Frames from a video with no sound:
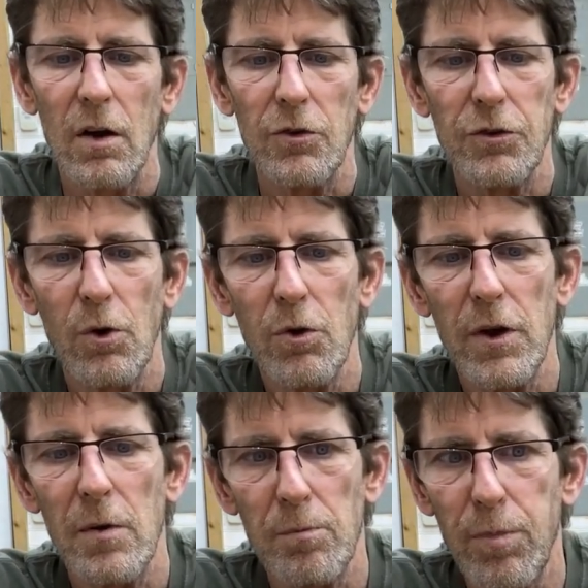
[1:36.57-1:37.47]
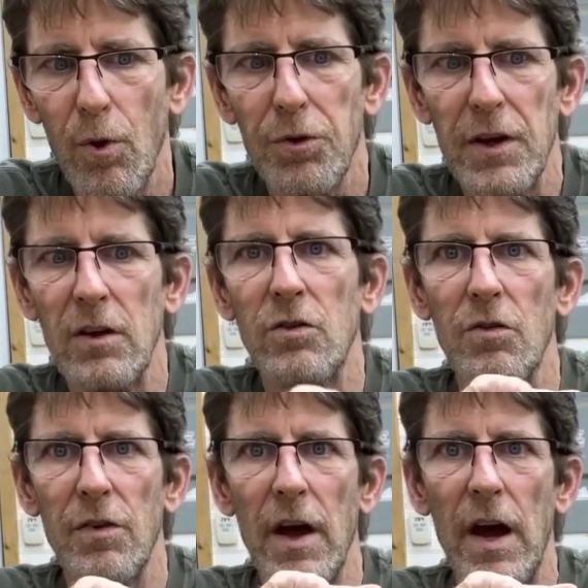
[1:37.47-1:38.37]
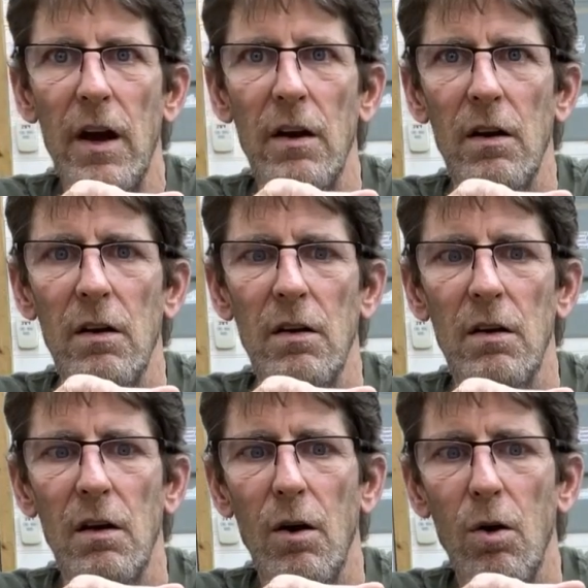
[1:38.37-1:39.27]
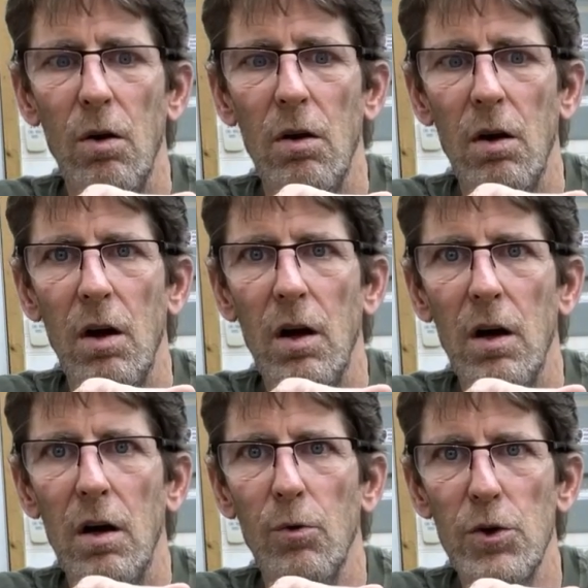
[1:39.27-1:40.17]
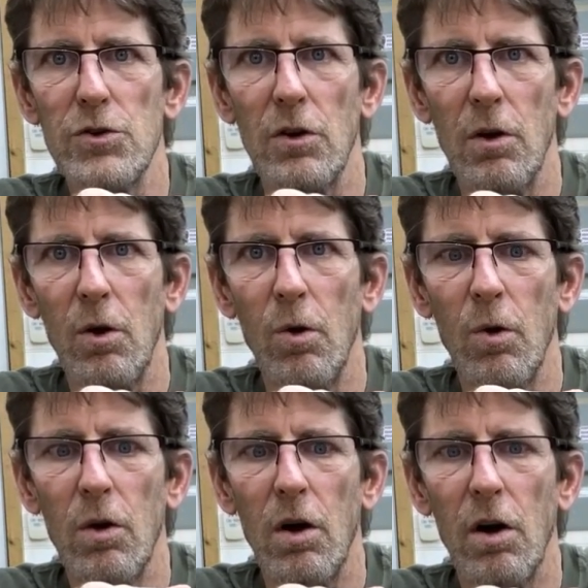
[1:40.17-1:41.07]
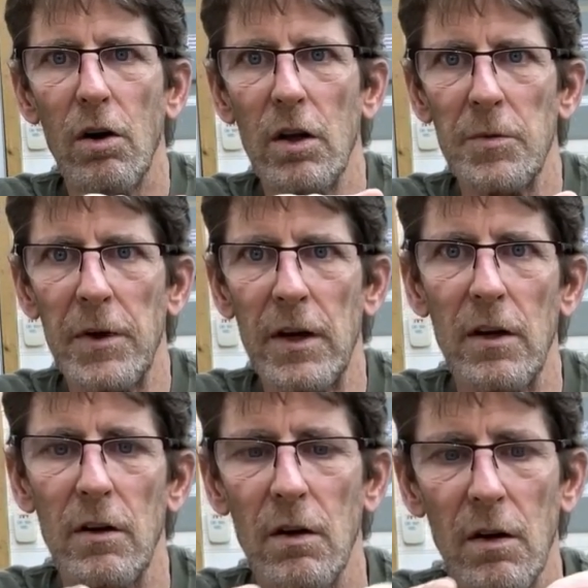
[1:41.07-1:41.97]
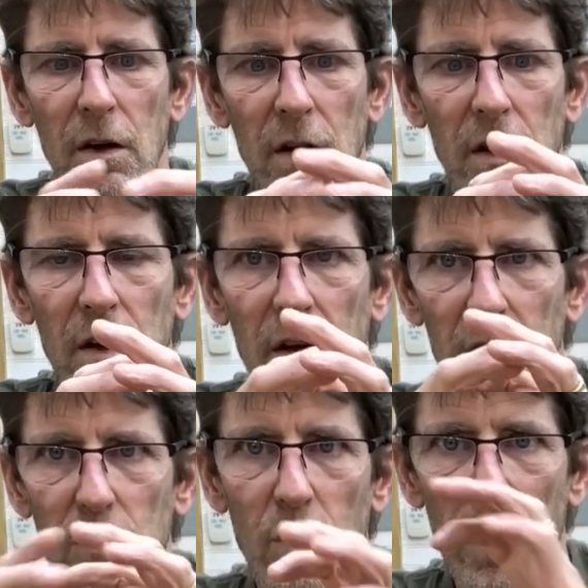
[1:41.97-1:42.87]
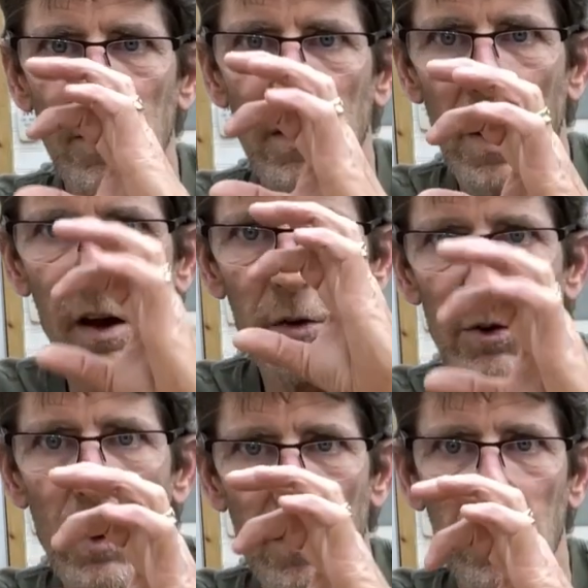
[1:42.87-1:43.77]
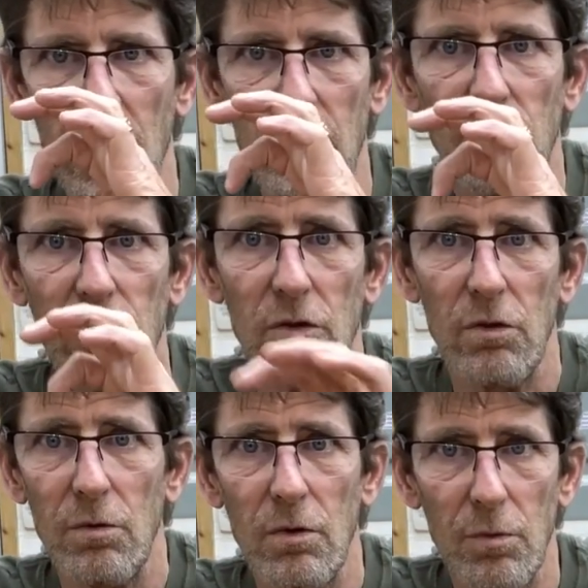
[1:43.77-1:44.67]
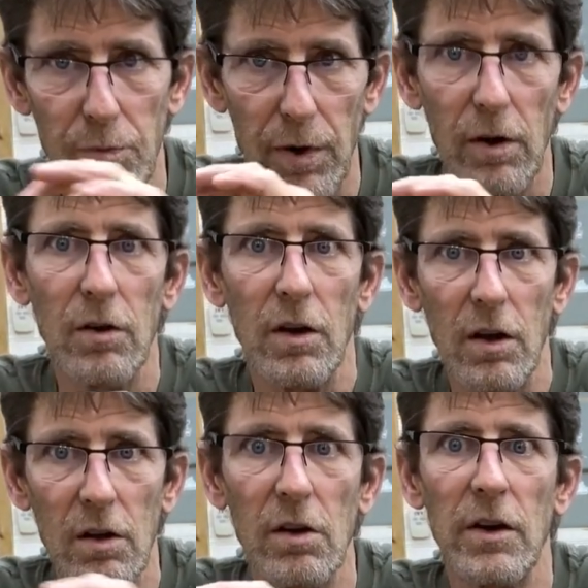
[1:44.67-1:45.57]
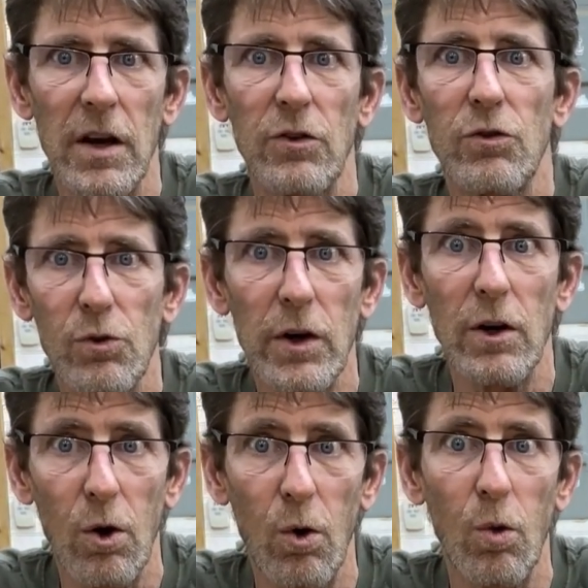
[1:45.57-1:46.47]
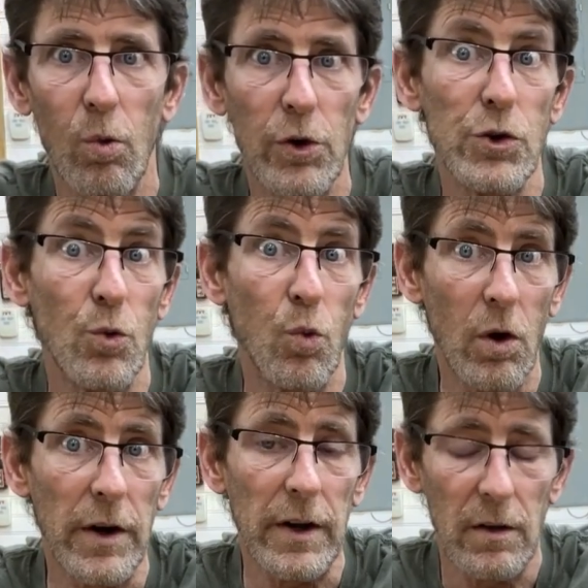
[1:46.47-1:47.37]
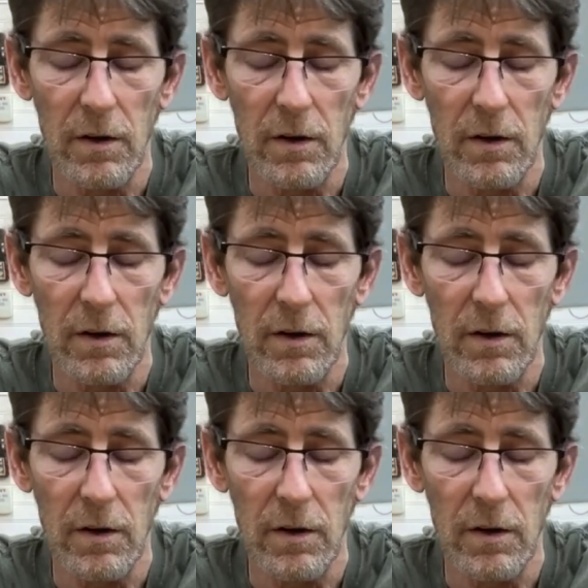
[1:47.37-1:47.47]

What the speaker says: so that both ends of that original hole are eliminated, and now you have a nice parallel or a nice straight hole where you want it.